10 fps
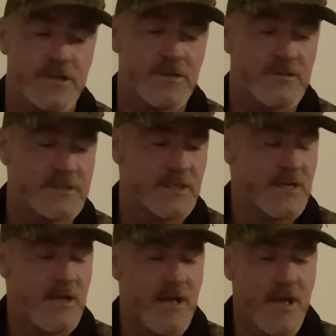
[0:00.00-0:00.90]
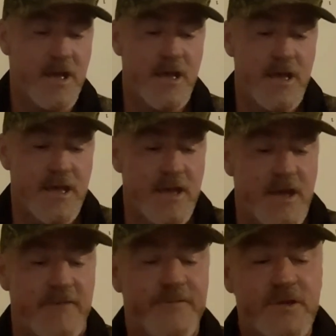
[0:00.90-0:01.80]
use.
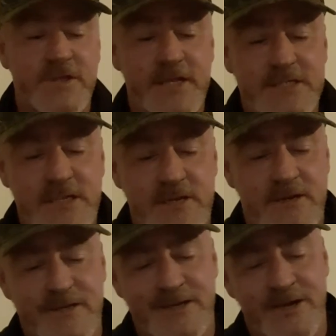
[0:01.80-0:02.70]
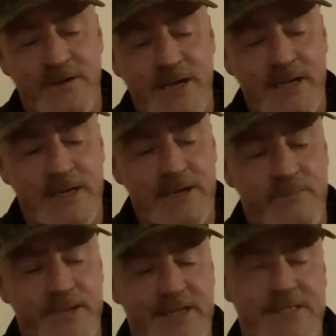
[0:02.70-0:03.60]
A few things that are, you know, a little
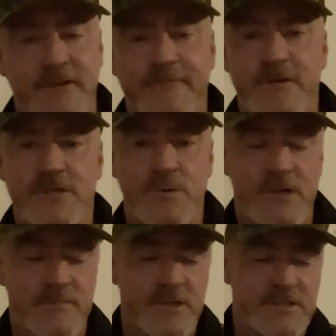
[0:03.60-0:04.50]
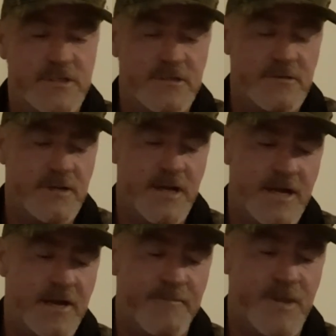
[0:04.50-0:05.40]
bit different to what I'm used to.
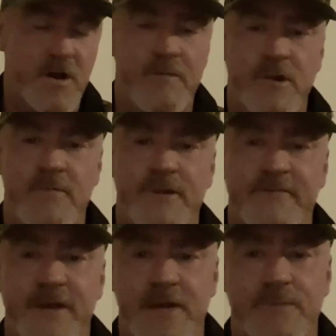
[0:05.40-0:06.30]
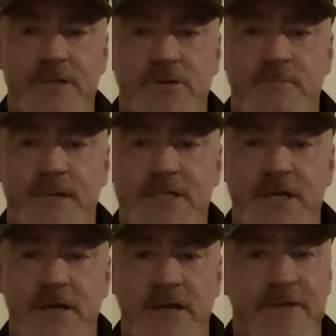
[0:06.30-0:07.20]
I'm not a big fan of
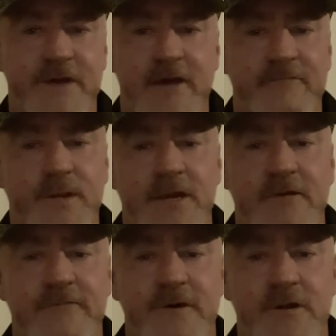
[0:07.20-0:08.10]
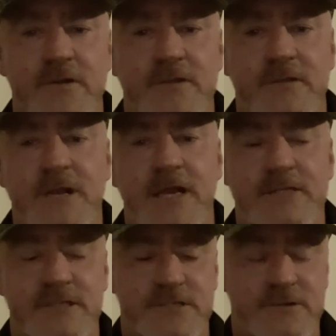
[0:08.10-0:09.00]
picture-in-picture. I never have been. I find it
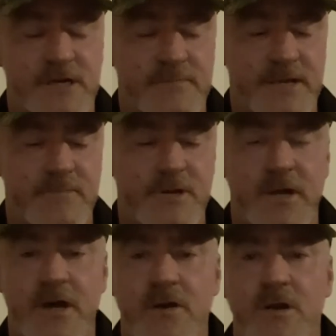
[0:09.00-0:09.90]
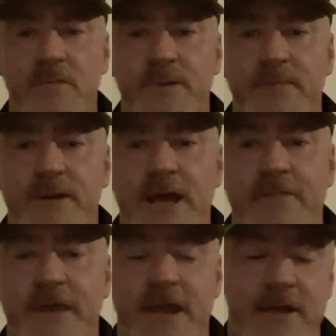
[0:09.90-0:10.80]
clutters the screen a bit, but I know a lot of people
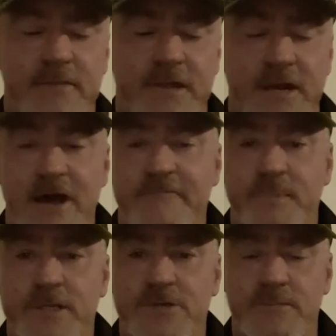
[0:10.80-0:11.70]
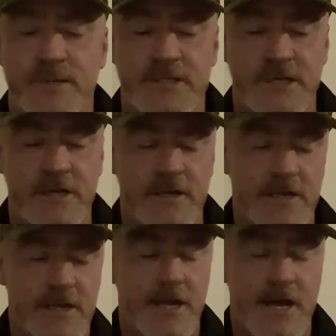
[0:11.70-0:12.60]
out there that love picture-in-picture.
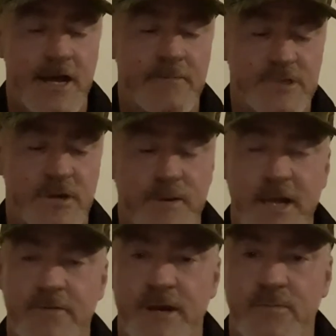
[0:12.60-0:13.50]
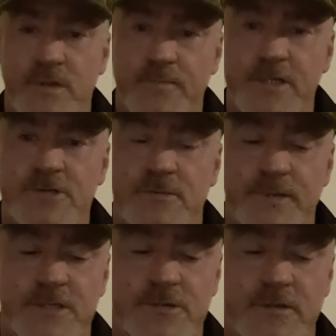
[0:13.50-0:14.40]
So I played around with a
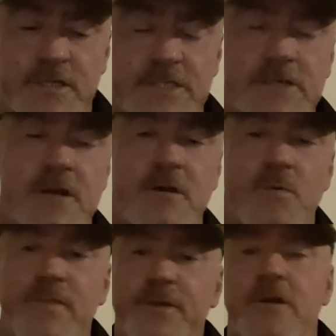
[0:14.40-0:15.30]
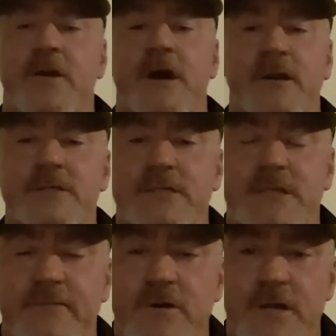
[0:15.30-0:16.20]
picture-in-picture on this. One thing I noticed is
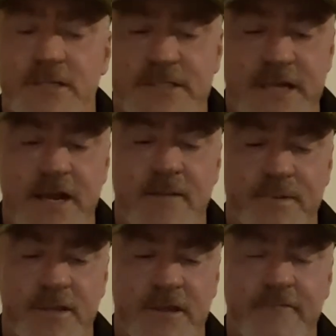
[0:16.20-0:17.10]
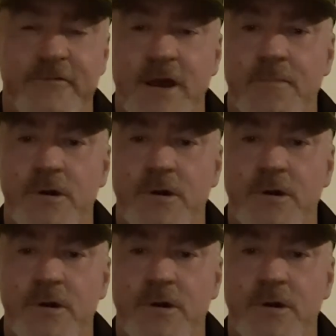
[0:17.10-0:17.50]
they've got it set up in the Infiray